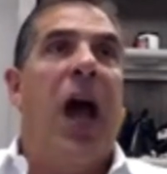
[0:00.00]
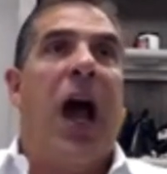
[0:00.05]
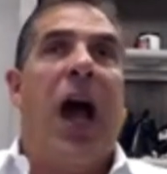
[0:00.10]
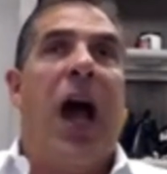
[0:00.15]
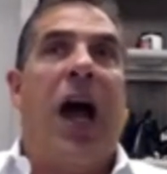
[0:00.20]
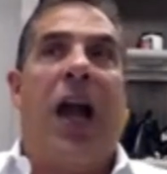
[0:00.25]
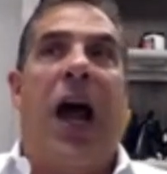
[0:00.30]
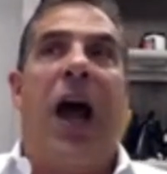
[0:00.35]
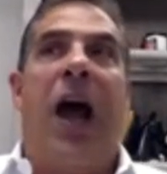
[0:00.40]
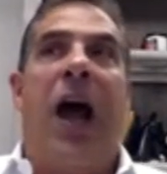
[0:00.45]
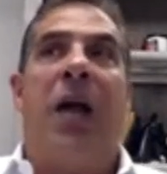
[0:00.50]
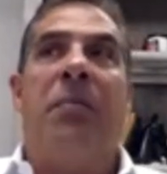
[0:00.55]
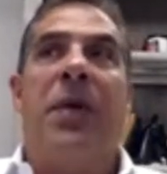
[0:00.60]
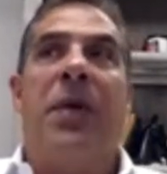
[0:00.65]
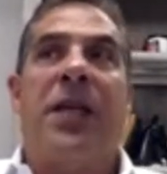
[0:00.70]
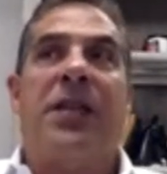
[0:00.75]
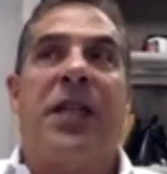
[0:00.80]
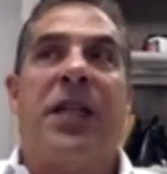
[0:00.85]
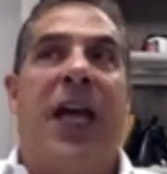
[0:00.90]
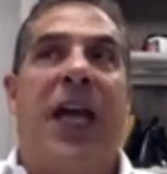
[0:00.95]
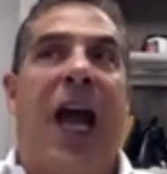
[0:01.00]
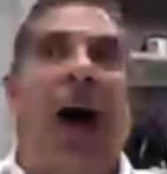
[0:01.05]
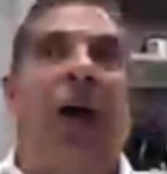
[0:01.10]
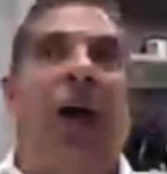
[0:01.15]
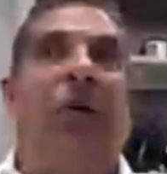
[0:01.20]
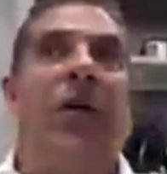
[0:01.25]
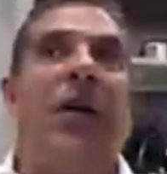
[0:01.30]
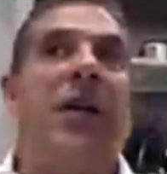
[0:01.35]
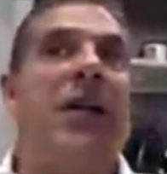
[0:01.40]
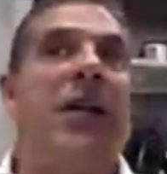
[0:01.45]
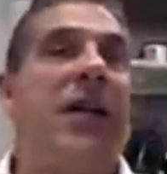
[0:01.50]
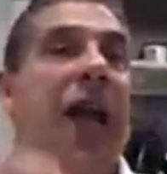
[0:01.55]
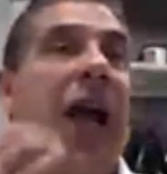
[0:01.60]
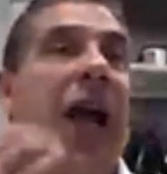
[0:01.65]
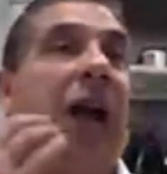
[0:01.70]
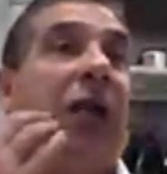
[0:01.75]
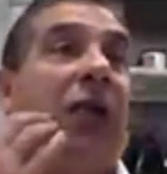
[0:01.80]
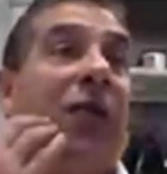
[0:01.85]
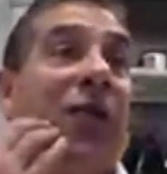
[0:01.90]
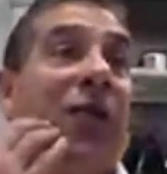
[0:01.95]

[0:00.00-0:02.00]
on basically how to get